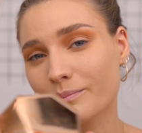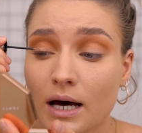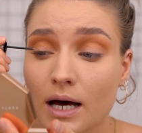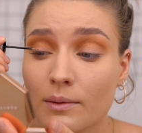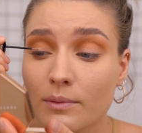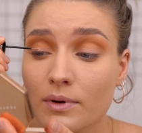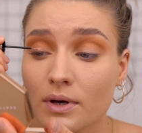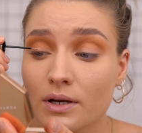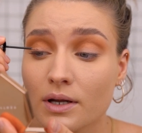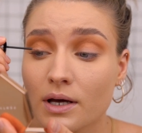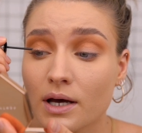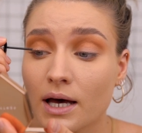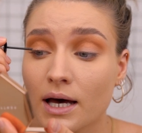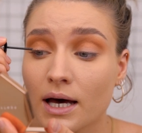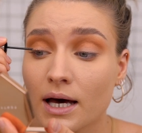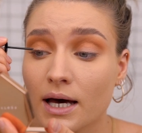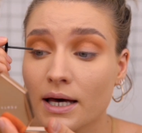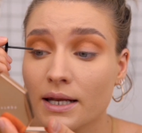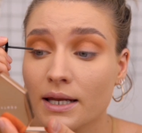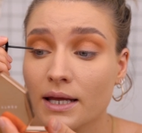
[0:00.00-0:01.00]
I'm gonna
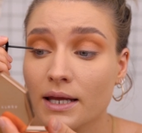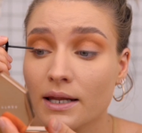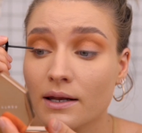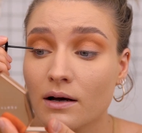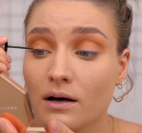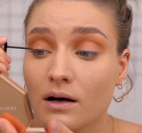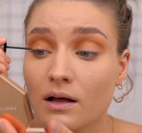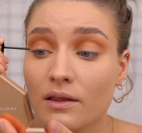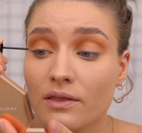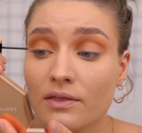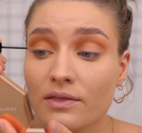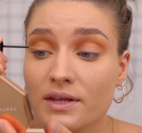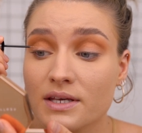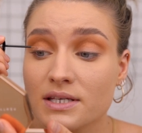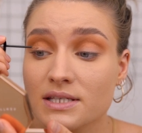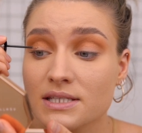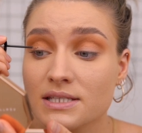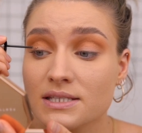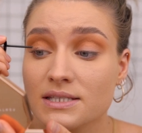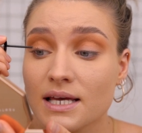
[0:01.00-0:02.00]
add it on
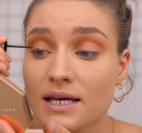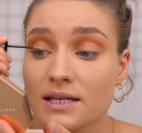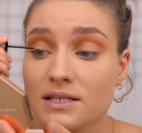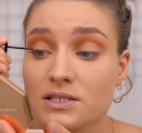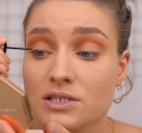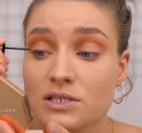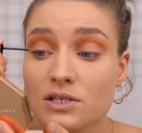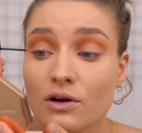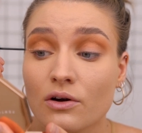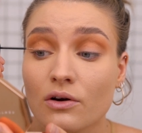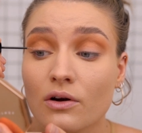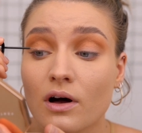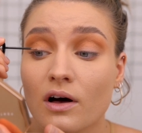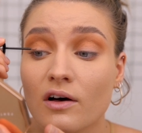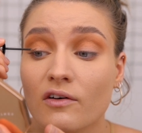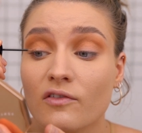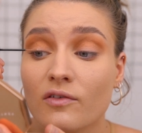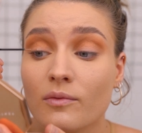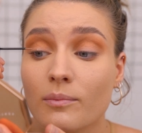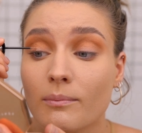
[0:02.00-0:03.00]
the center
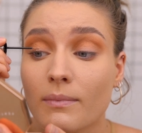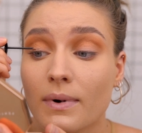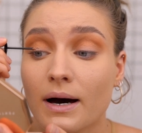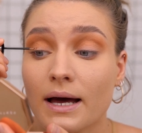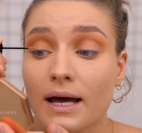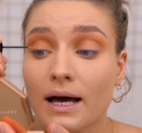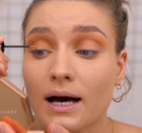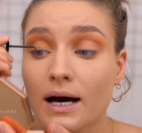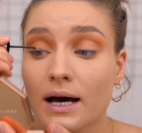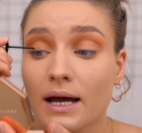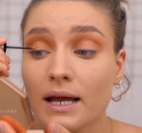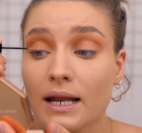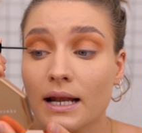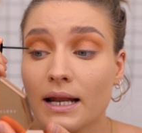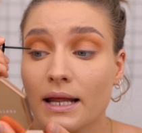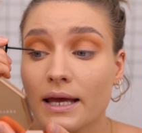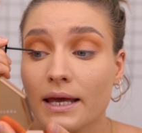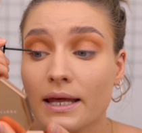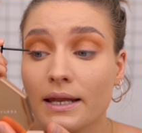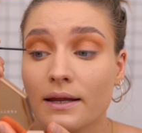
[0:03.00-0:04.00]
of my
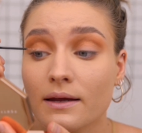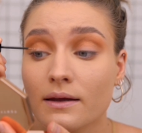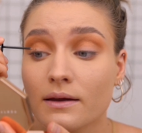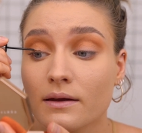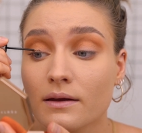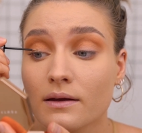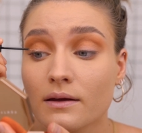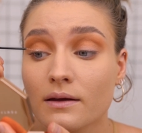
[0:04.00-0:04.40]
eyelid.